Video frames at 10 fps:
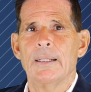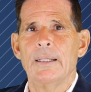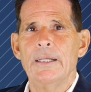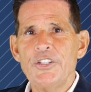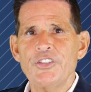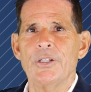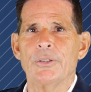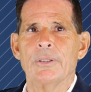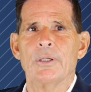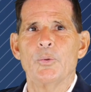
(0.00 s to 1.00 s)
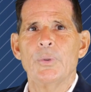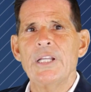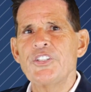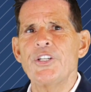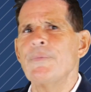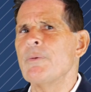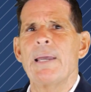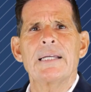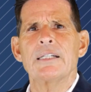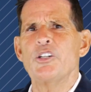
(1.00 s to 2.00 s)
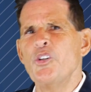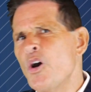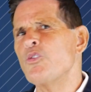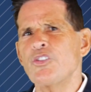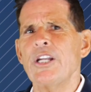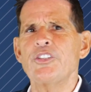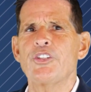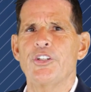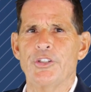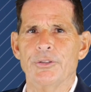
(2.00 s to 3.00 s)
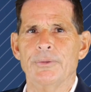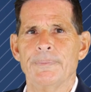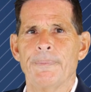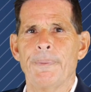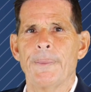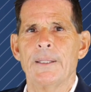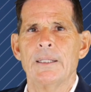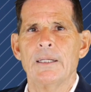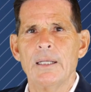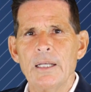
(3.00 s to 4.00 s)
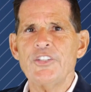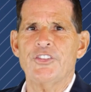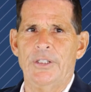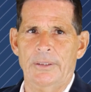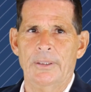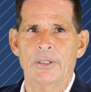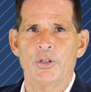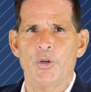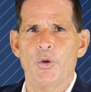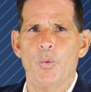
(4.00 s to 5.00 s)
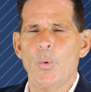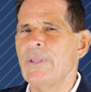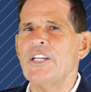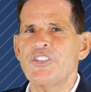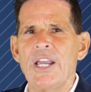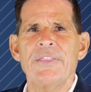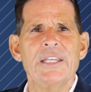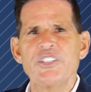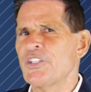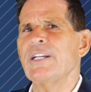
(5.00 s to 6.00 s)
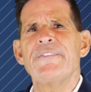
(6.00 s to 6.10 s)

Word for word: Listen when they seem to make no sense to you. Listen when they say things that